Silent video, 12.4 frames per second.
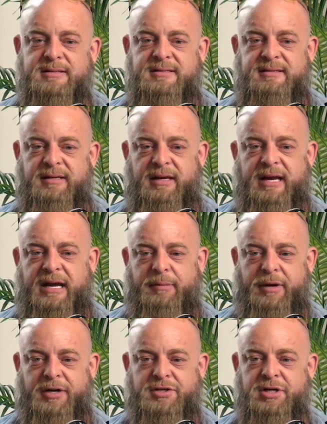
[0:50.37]
to see
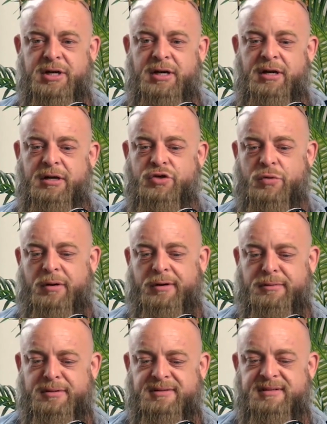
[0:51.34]
how much
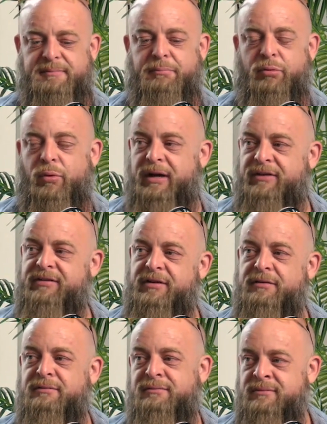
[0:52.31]
Toronto is
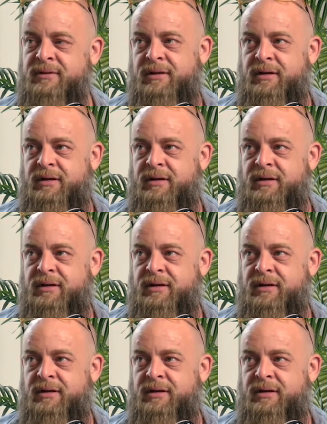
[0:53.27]
embracing